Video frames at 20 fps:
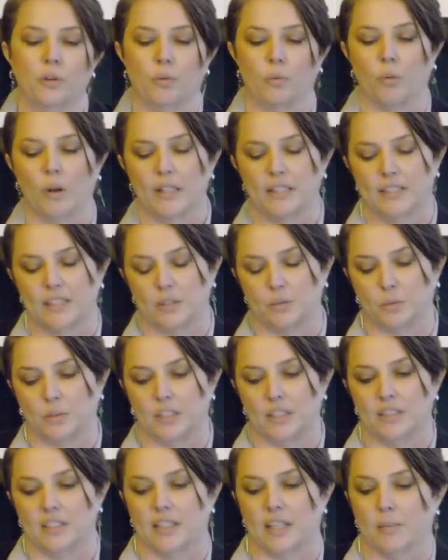Once it's
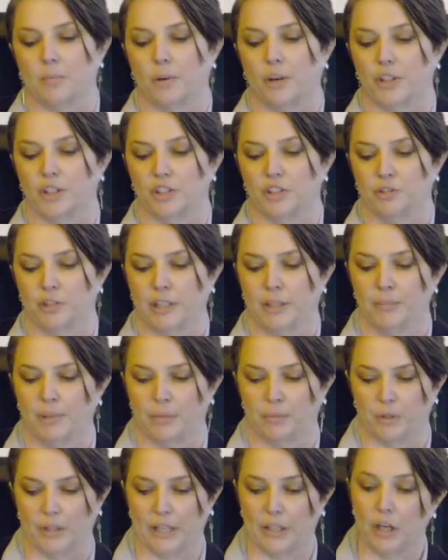released into that project stream
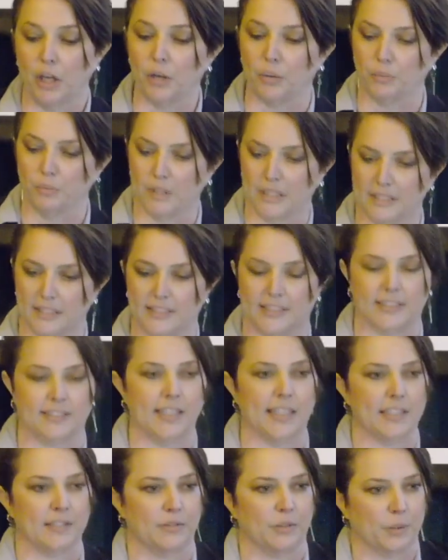and we're like, oh, this is
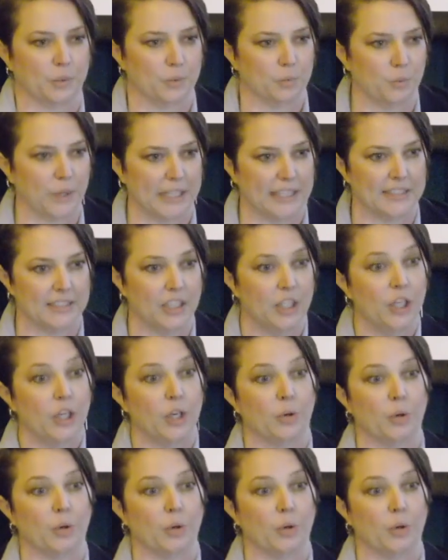successful, great.